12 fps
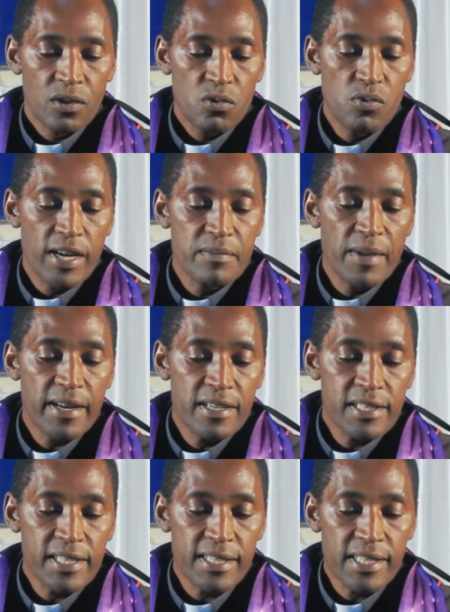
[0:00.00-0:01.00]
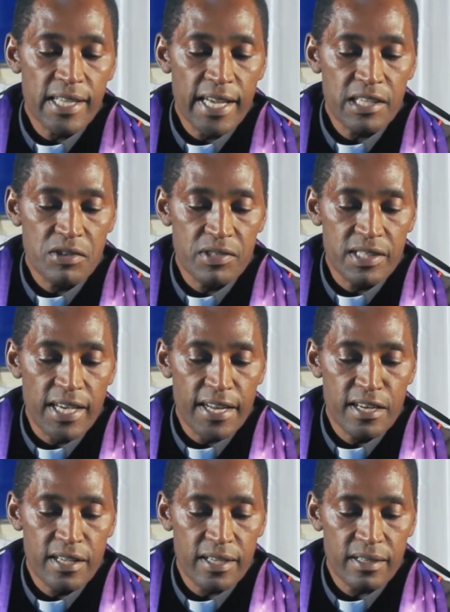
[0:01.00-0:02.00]
who had maliciously accused
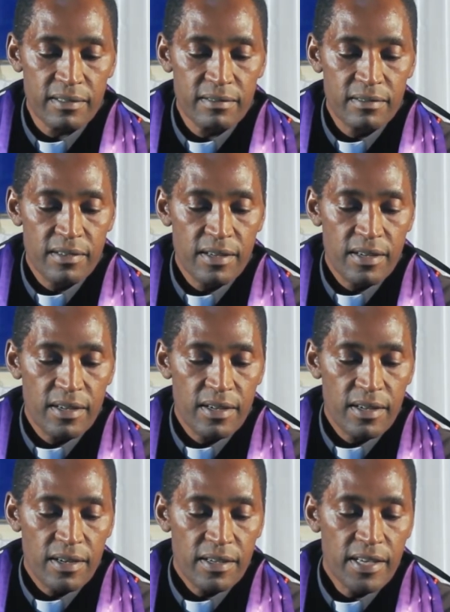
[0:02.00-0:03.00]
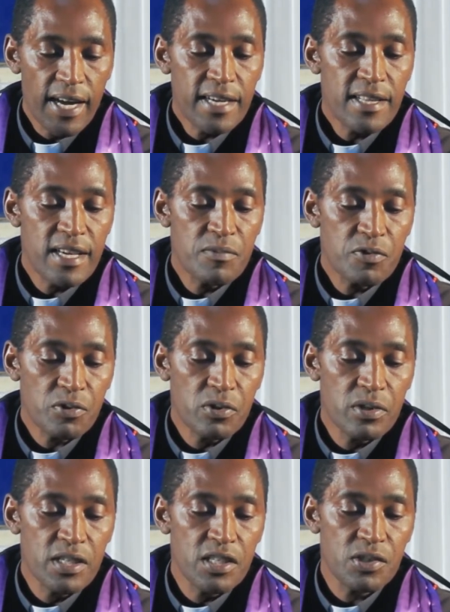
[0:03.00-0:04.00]
Daniel. He had them
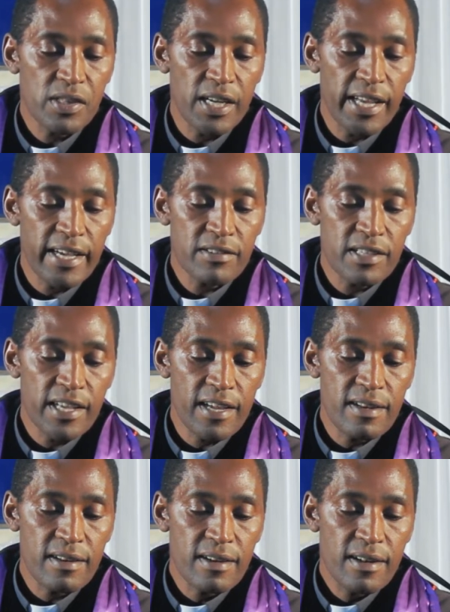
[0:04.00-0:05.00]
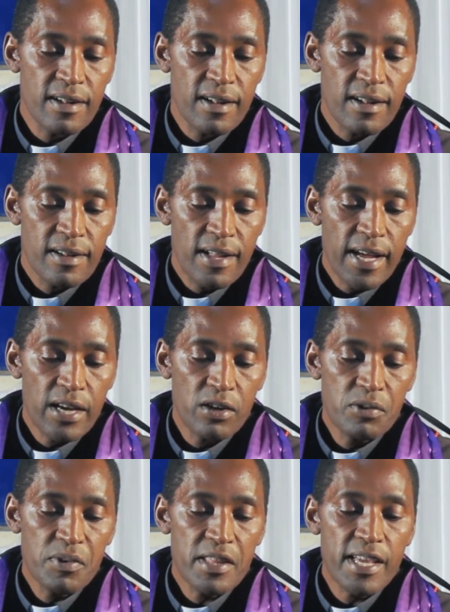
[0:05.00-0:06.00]
thrown into the lion's den,
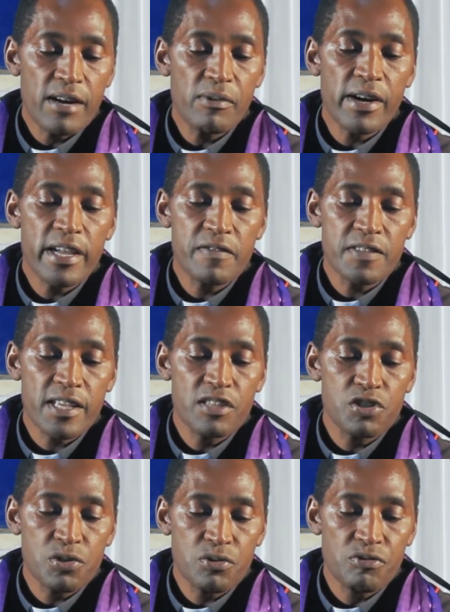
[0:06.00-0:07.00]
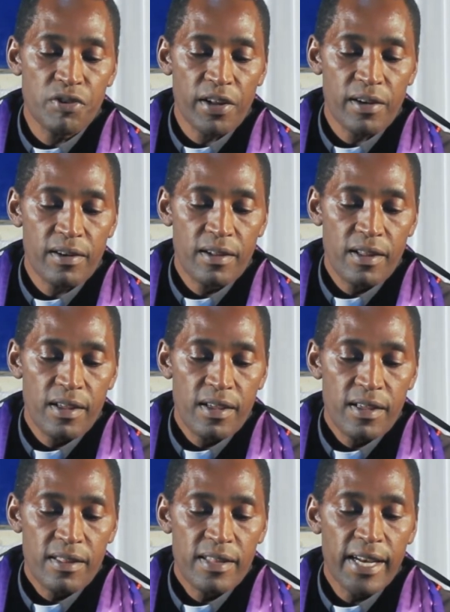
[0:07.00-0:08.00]
along with their wives and children.
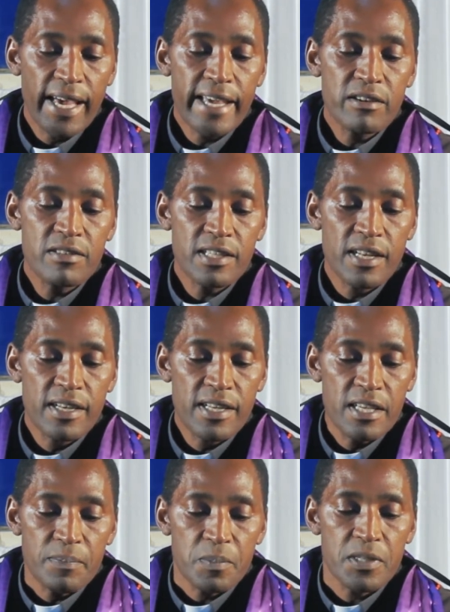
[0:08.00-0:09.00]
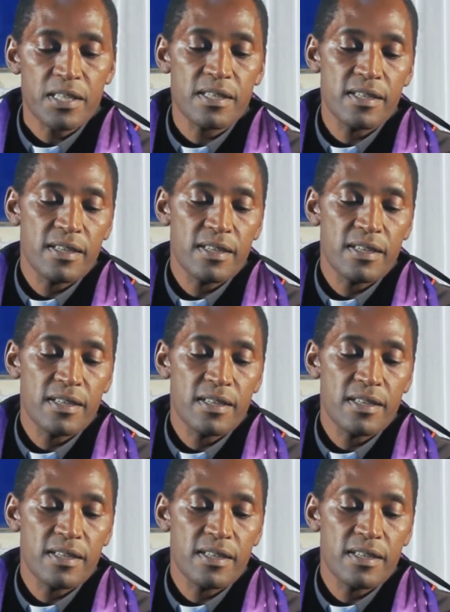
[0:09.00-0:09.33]
The lions leaped